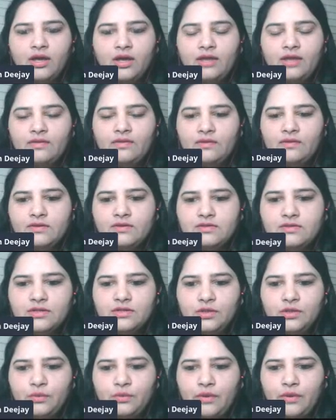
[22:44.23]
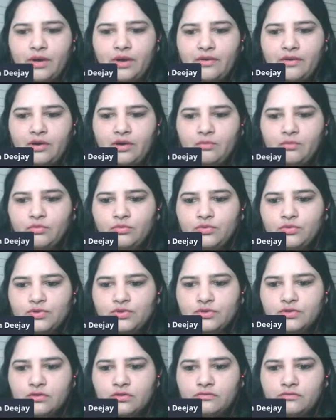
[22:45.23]
In this new era,
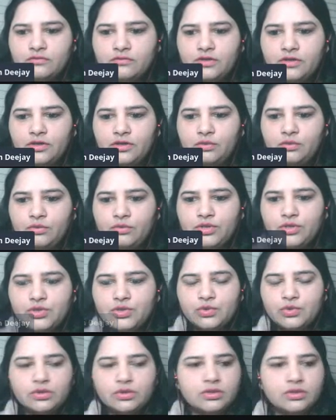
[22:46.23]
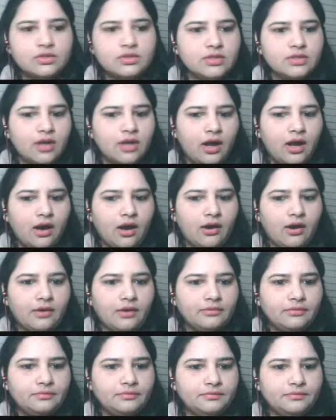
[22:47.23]
most of the individuals
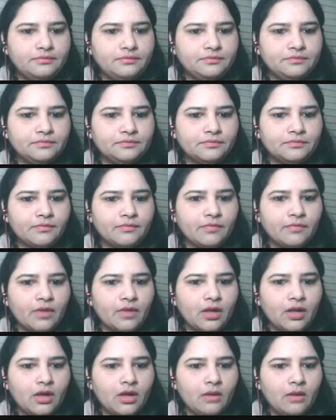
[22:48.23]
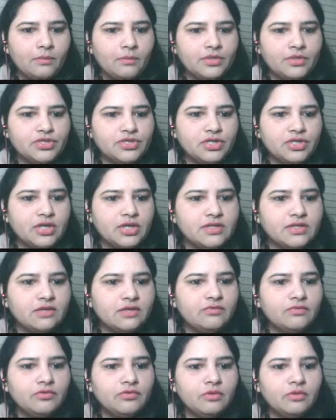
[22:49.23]
are
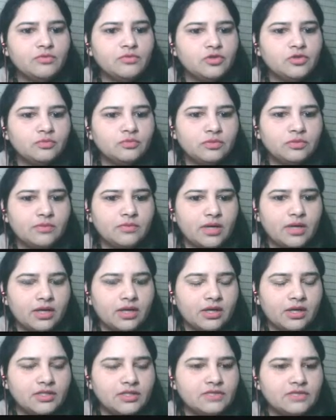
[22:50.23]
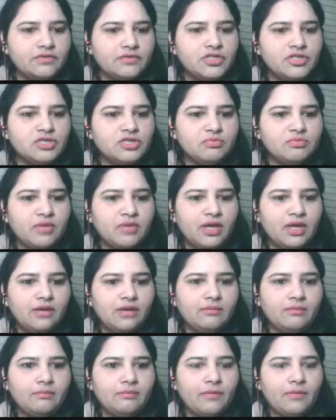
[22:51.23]
purchasing from supermarkets, which may
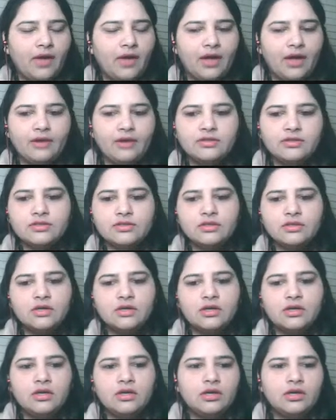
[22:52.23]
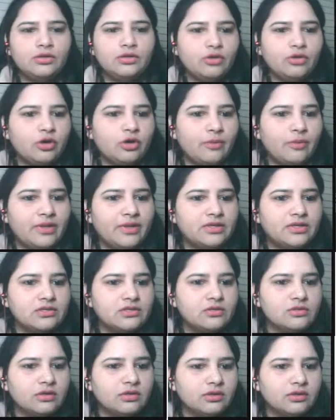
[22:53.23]
impact. Your comment
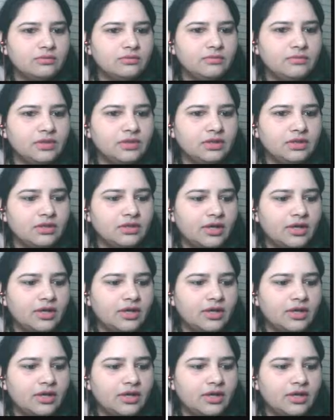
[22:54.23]
is not complete.